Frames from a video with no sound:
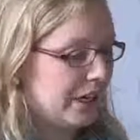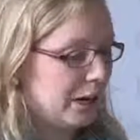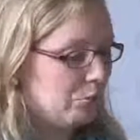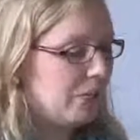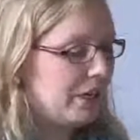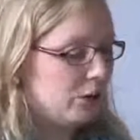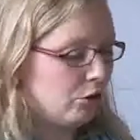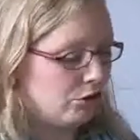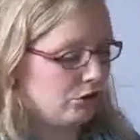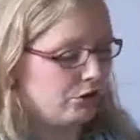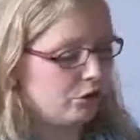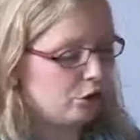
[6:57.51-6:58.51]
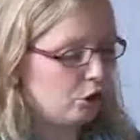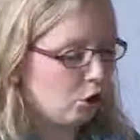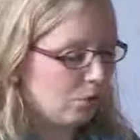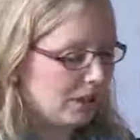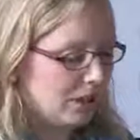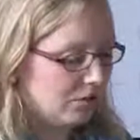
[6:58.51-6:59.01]
can mean on
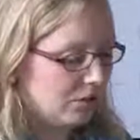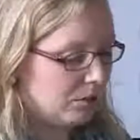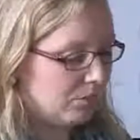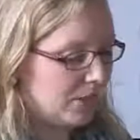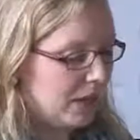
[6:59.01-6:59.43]
global level.